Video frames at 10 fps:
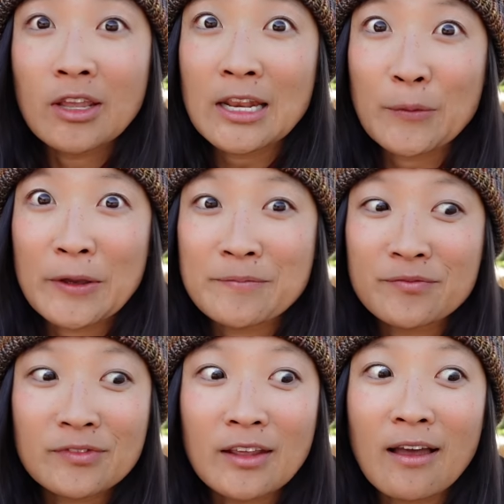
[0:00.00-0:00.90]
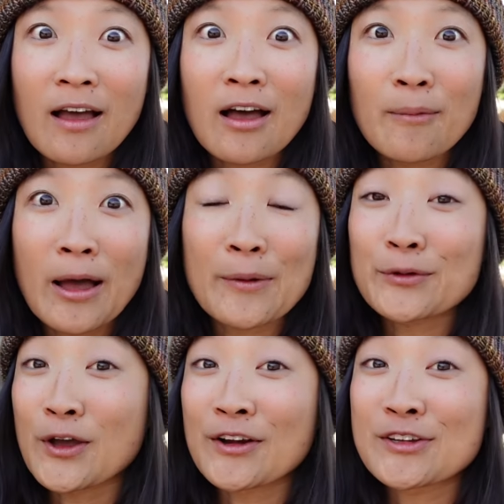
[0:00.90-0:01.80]
anyway, I will
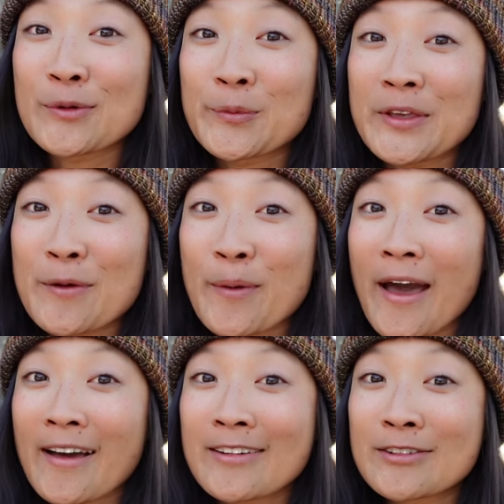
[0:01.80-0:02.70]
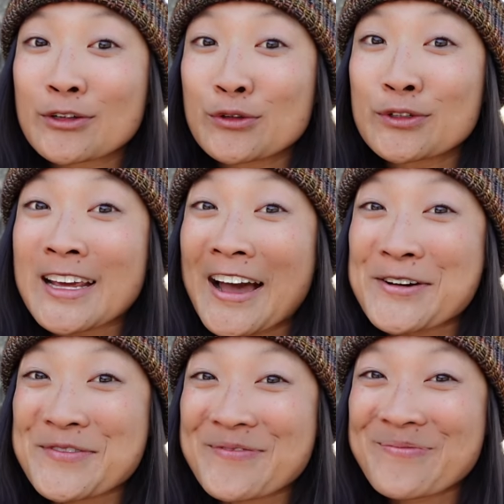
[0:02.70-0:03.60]
talk to you when we get back to
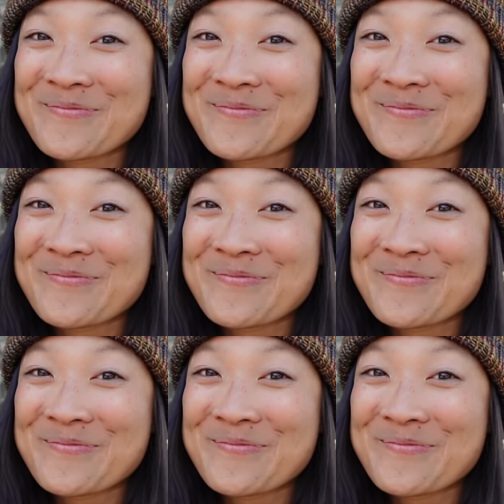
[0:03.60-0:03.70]
town.